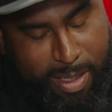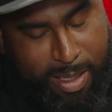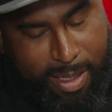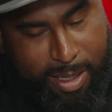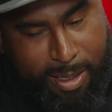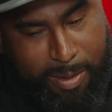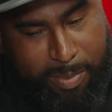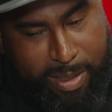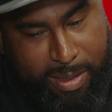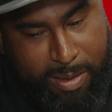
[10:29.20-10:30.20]

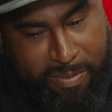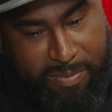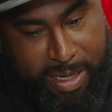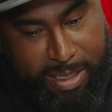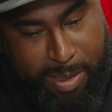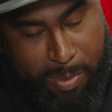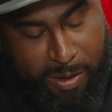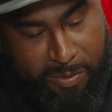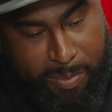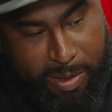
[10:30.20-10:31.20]
and finding them
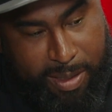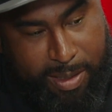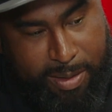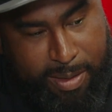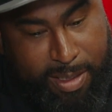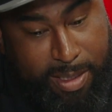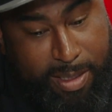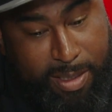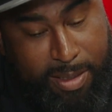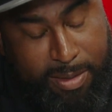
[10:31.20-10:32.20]
off market.
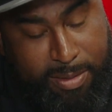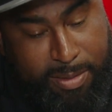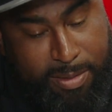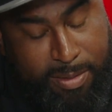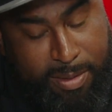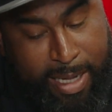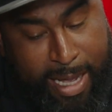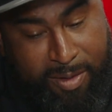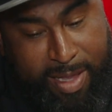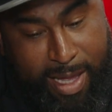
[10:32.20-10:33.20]
The
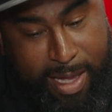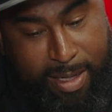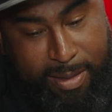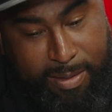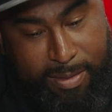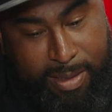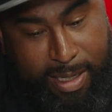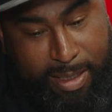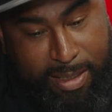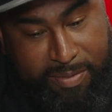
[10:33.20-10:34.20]
house hack that
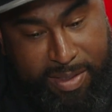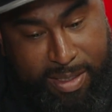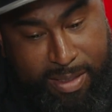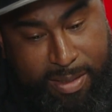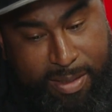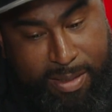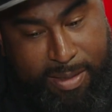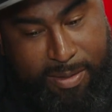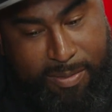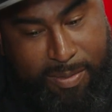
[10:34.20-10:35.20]
I lived in
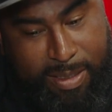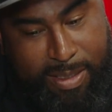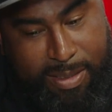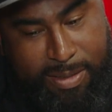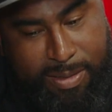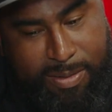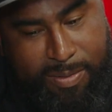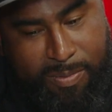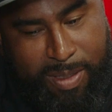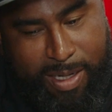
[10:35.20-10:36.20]
was
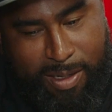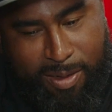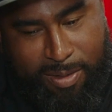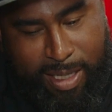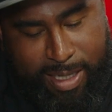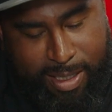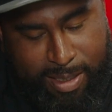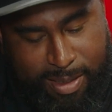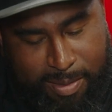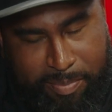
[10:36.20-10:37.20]
what I called like
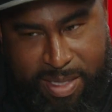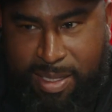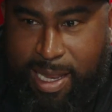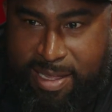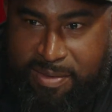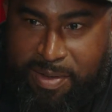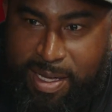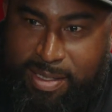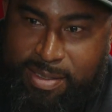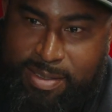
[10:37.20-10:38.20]
a
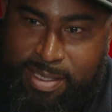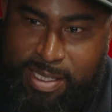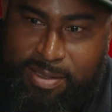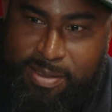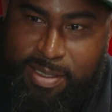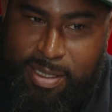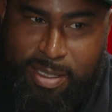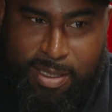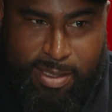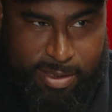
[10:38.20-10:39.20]
misclassified deal.
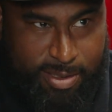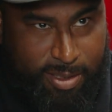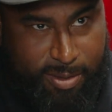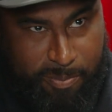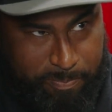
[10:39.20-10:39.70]
So